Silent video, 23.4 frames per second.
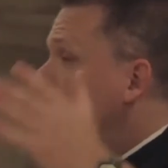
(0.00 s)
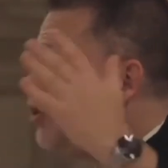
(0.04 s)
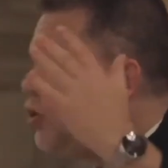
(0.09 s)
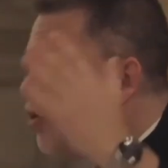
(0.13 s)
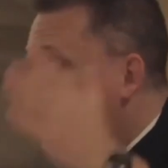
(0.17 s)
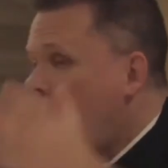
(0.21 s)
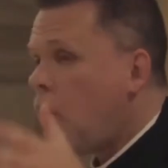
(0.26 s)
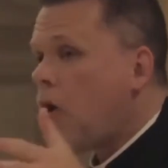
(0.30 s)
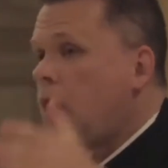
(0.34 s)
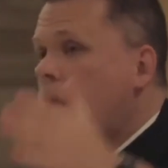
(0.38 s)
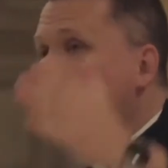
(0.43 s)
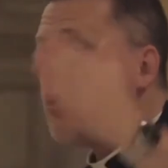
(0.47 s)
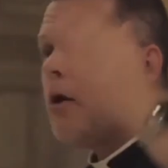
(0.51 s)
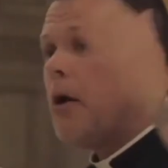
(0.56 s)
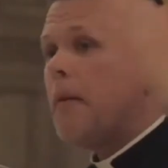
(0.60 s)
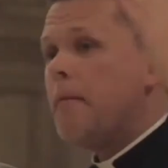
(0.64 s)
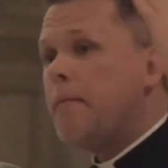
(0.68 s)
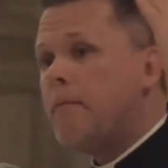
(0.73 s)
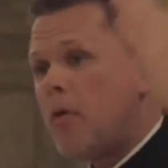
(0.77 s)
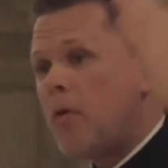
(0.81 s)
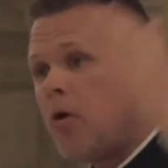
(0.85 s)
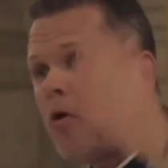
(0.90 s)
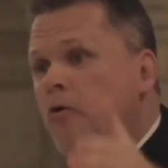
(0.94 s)
Your
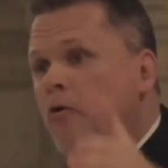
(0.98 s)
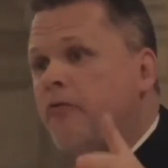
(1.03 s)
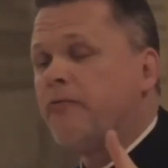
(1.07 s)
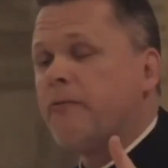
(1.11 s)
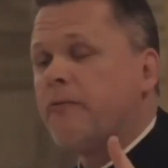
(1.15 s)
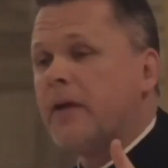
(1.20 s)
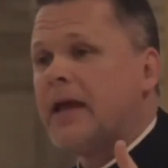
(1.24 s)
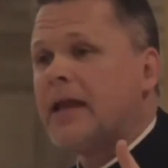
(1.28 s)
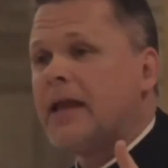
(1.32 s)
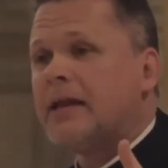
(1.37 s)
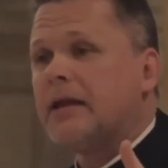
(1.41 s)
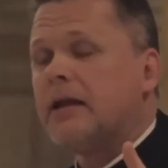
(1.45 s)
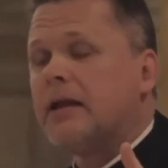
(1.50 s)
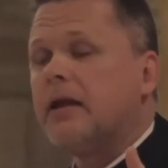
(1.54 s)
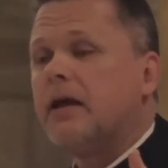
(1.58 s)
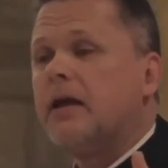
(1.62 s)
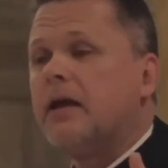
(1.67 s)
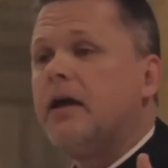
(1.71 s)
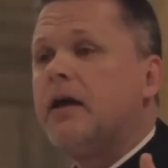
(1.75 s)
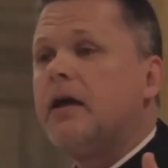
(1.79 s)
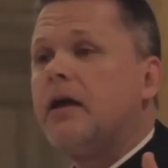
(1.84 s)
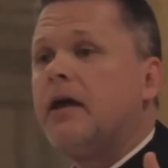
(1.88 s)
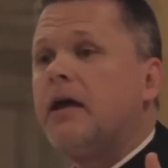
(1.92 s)
movement
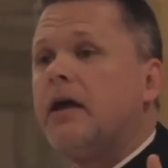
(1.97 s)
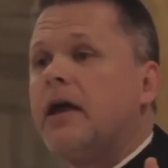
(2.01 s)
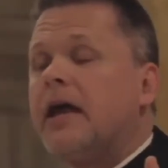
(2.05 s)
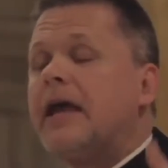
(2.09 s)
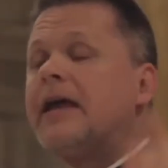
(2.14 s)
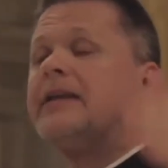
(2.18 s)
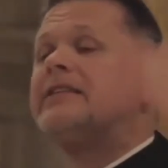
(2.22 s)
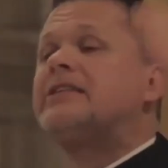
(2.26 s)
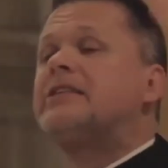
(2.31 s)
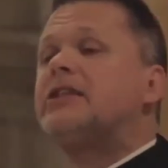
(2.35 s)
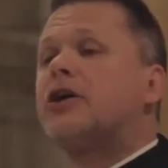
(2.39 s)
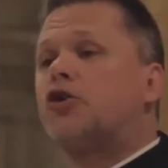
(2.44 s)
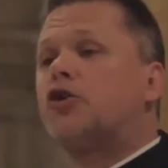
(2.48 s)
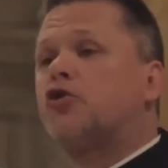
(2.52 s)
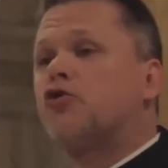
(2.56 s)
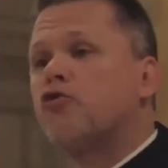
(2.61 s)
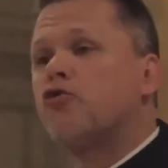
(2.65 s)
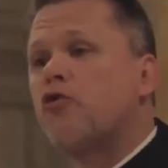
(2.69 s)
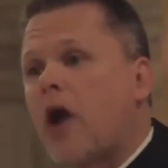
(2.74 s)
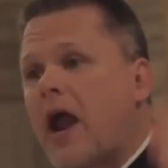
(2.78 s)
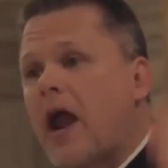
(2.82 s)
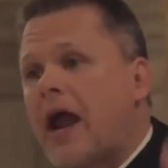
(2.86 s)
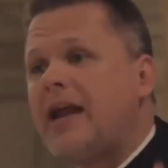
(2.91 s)
is the
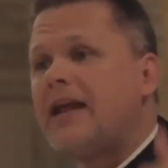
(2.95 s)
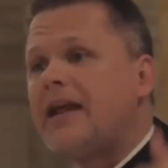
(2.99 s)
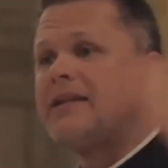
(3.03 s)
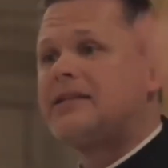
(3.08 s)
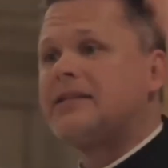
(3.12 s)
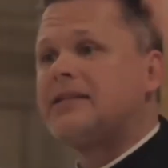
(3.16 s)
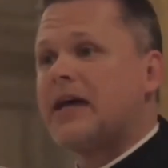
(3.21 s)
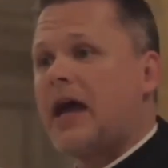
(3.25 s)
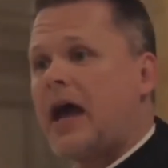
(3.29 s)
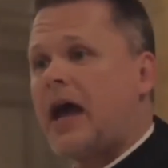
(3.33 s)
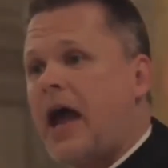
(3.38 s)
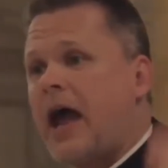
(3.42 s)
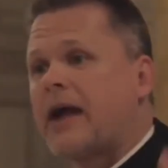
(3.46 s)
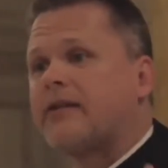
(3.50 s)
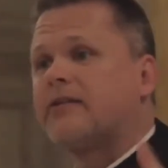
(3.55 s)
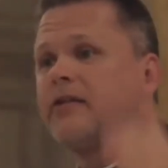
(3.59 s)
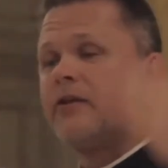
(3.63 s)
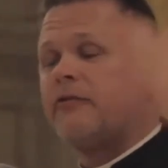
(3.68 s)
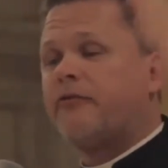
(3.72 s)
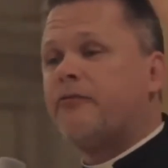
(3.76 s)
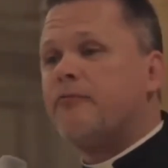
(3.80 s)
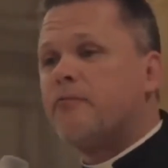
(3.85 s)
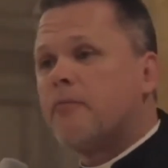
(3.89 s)
greatest
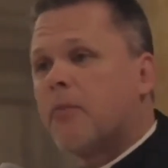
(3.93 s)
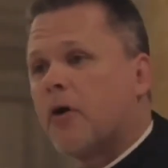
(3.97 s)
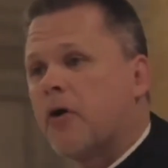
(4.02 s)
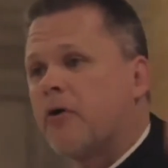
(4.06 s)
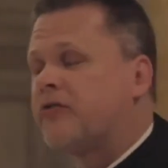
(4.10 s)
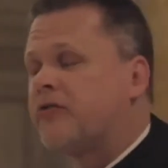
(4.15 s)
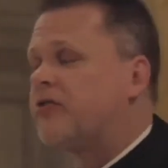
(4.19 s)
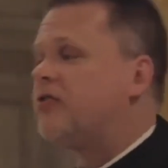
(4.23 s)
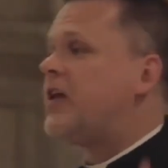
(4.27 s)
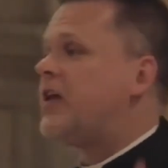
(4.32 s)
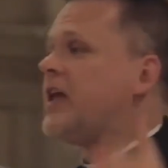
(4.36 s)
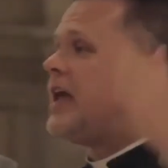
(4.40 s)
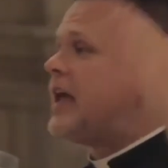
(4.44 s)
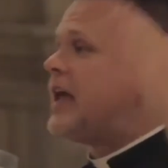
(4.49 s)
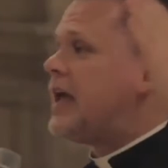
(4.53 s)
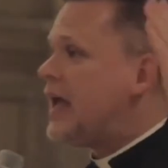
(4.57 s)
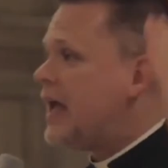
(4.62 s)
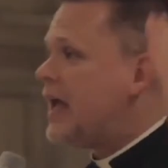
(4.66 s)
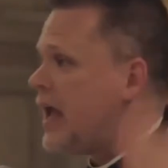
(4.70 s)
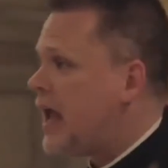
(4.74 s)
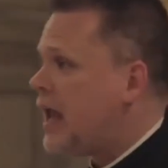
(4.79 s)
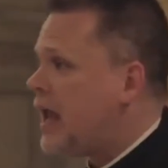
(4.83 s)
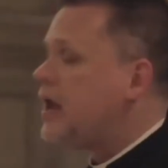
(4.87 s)
act of mercy
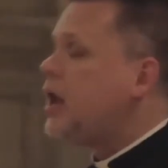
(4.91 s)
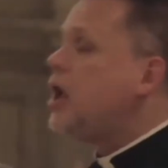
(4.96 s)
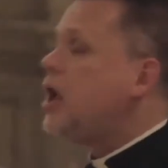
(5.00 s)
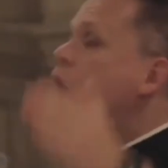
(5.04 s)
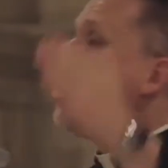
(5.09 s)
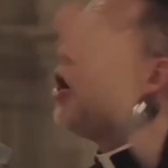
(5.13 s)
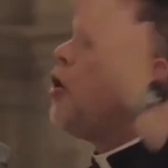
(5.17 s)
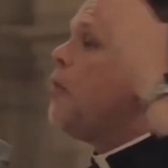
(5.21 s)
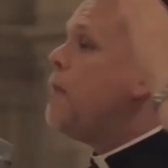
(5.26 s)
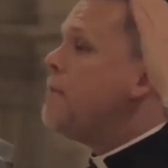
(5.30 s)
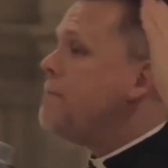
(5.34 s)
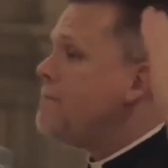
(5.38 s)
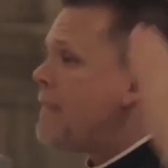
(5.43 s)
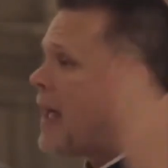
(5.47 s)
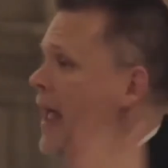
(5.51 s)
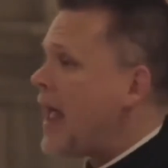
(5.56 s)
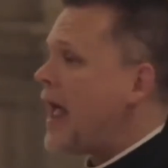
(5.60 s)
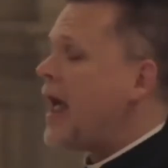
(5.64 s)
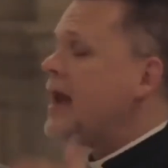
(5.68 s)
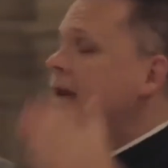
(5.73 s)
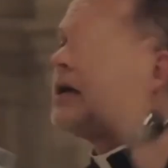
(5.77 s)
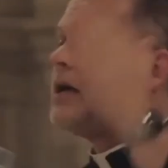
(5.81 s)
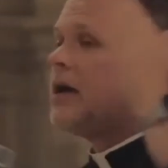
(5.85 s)
in
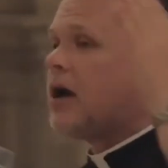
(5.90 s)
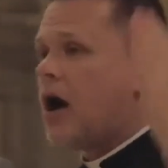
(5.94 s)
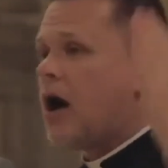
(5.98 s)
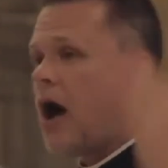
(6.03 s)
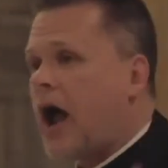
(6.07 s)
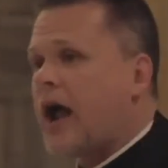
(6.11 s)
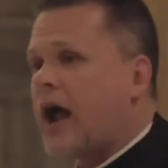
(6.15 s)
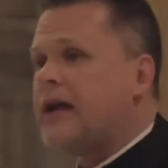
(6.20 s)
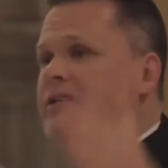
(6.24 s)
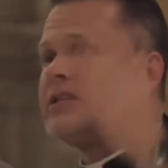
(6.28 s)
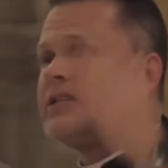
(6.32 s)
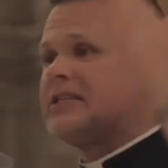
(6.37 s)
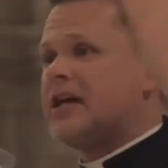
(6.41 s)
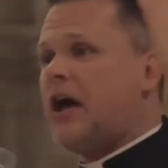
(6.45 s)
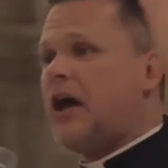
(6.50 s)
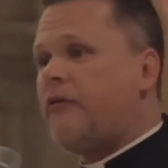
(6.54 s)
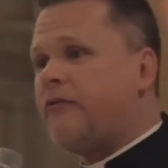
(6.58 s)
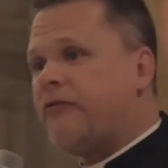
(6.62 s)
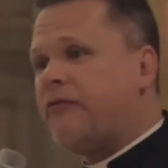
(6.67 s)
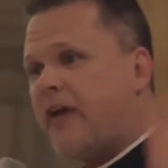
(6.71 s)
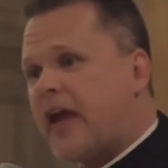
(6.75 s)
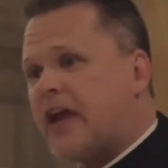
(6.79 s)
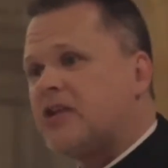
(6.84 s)
mankind's
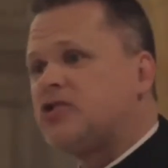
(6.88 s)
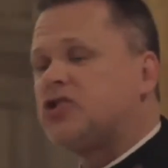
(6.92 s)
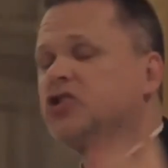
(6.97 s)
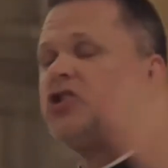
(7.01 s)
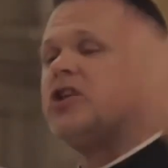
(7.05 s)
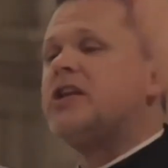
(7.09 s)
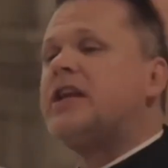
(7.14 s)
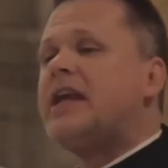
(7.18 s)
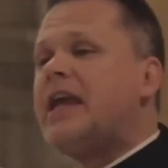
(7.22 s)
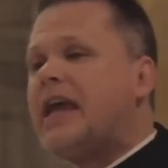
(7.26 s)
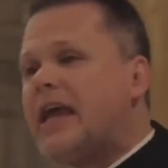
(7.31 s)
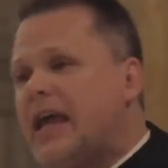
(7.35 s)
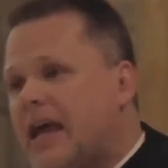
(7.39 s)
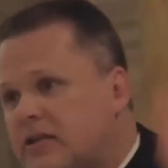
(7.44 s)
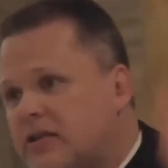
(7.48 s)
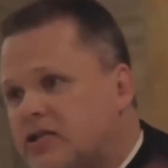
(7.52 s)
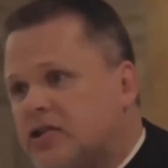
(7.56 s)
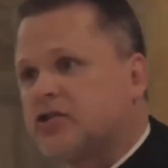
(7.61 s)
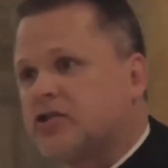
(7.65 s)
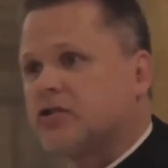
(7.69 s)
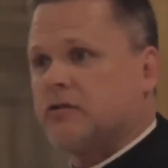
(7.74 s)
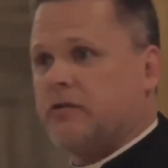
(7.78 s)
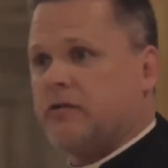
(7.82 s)
salvation
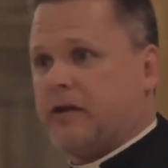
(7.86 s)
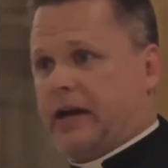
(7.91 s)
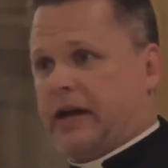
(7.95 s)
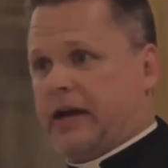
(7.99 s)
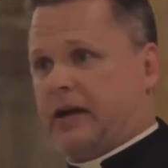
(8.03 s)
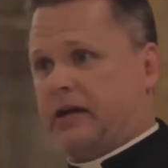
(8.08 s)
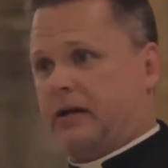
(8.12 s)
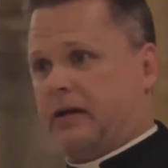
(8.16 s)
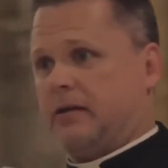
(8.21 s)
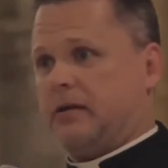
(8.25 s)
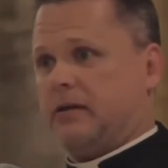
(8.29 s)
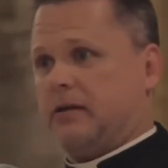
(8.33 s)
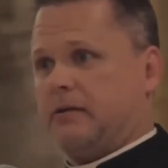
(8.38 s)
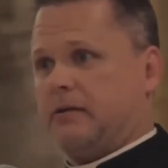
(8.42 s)
history.